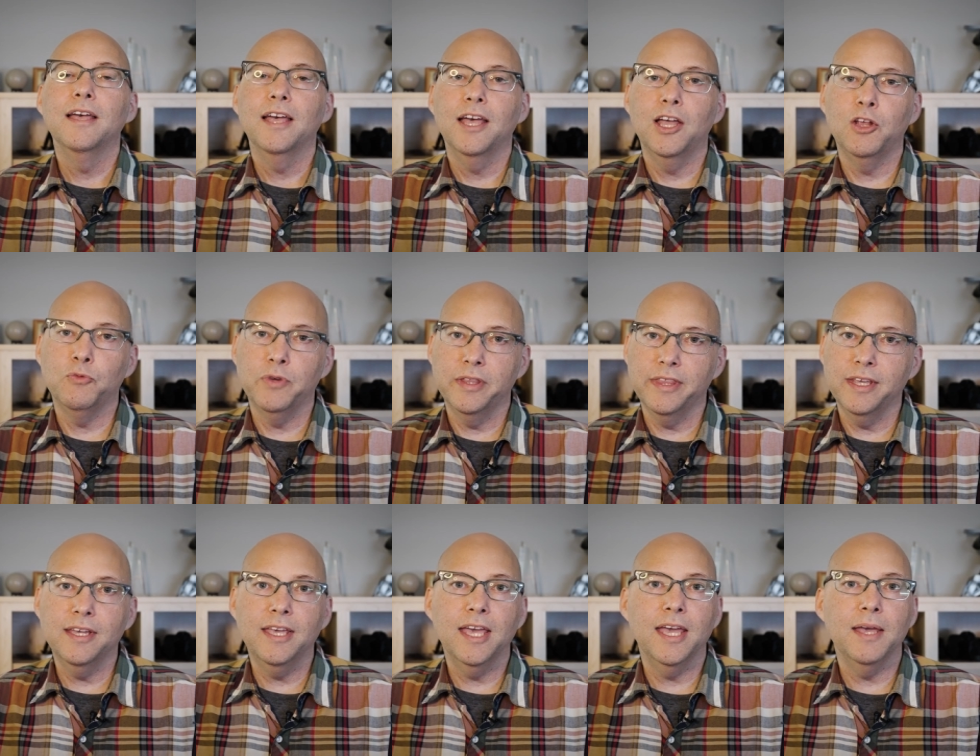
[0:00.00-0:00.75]
And when
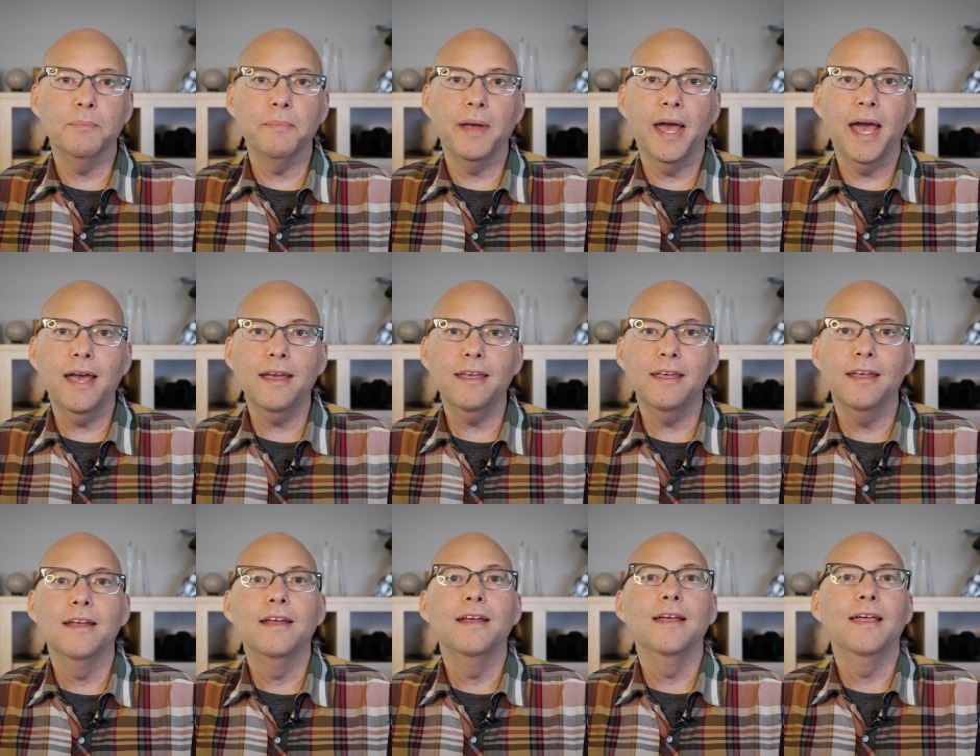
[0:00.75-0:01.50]
they came
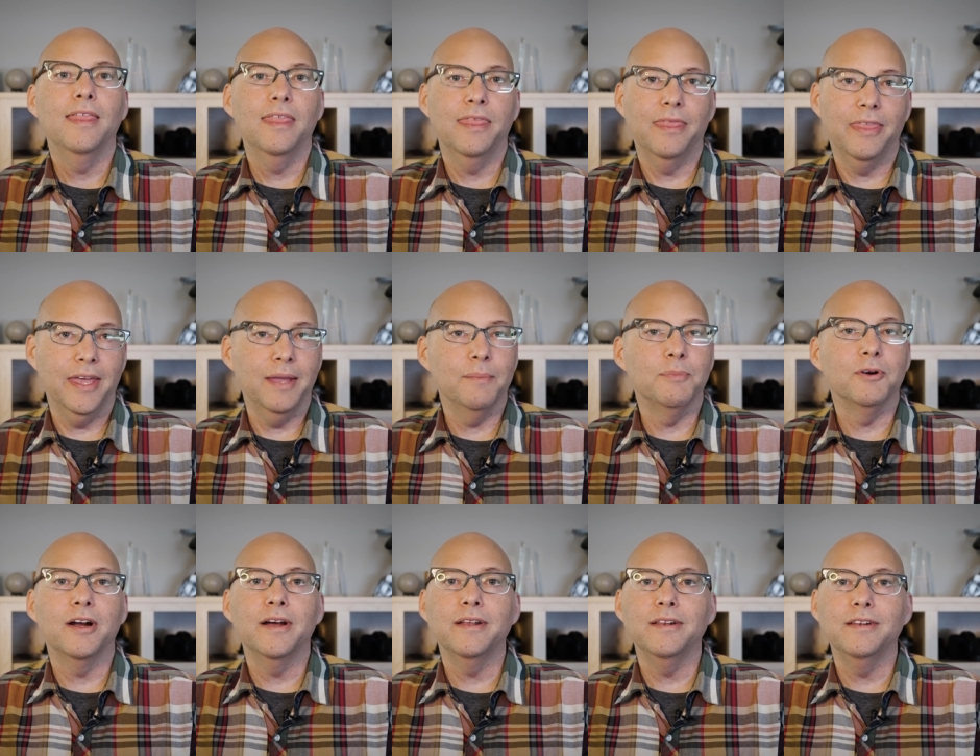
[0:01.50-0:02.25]
back, they
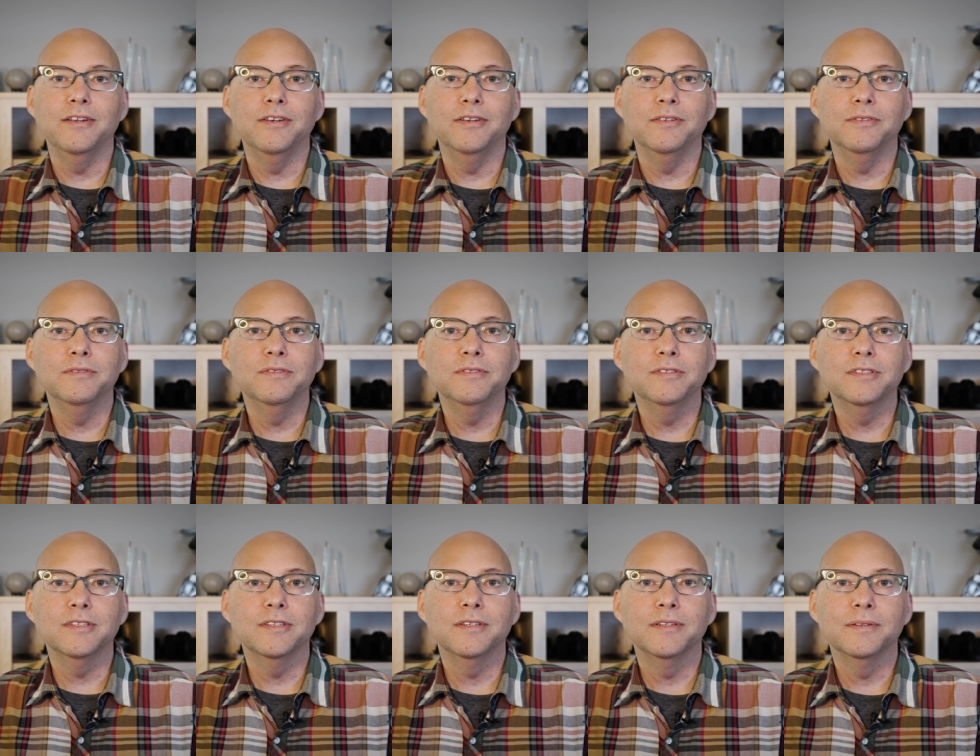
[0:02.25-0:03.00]
brought
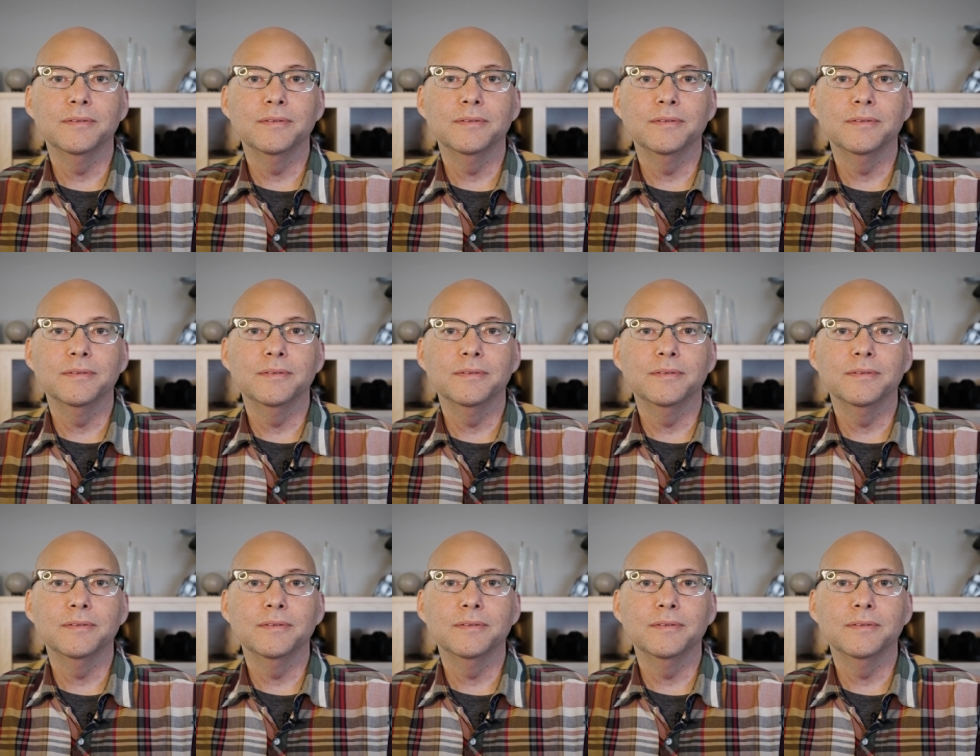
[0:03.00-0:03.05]
news.